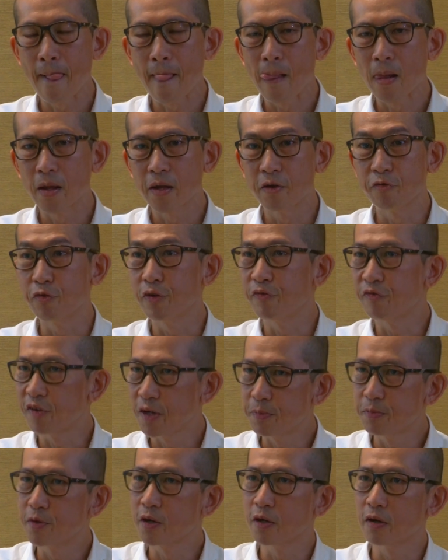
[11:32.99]
If we flip
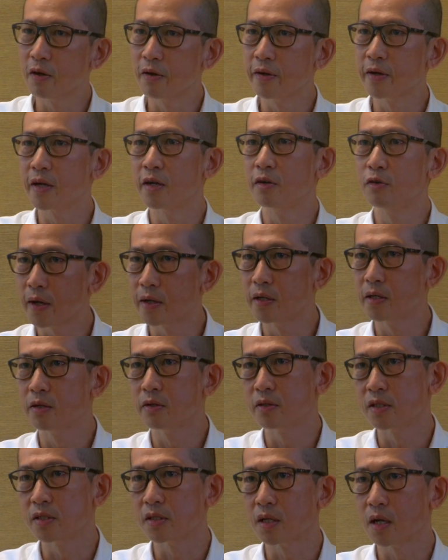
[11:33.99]
the coin and look at the
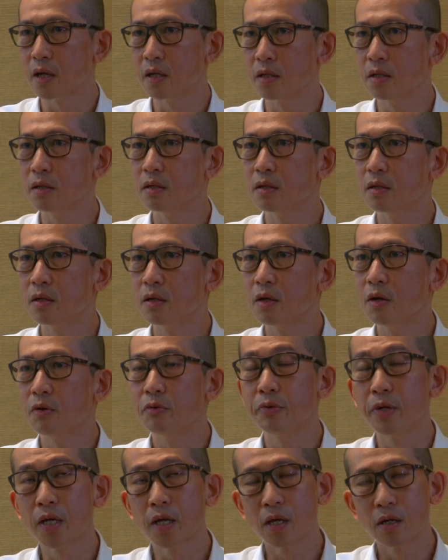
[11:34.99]
other side,
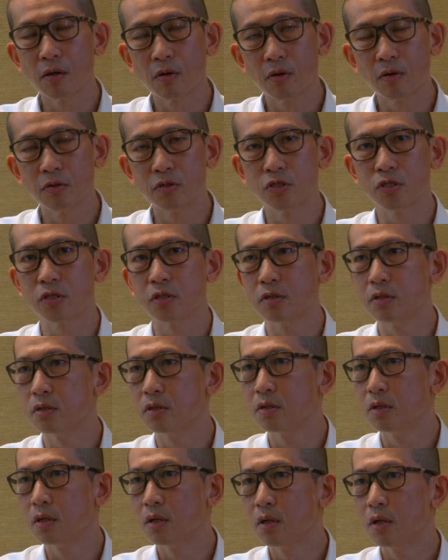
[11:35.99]
we can
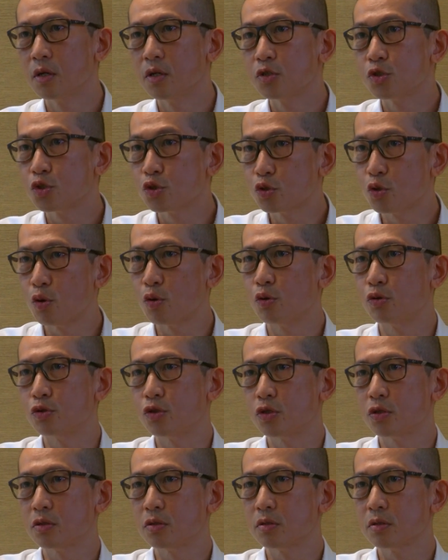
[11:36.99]
also
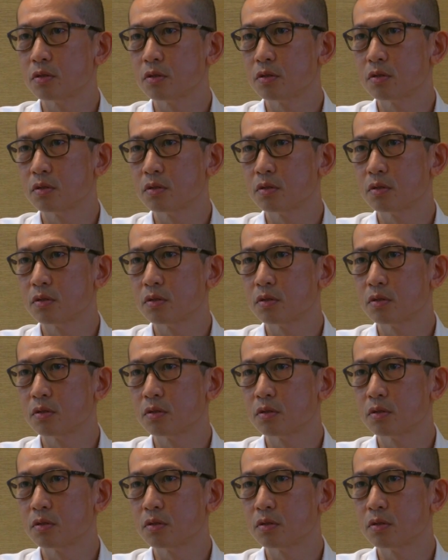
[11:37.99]
source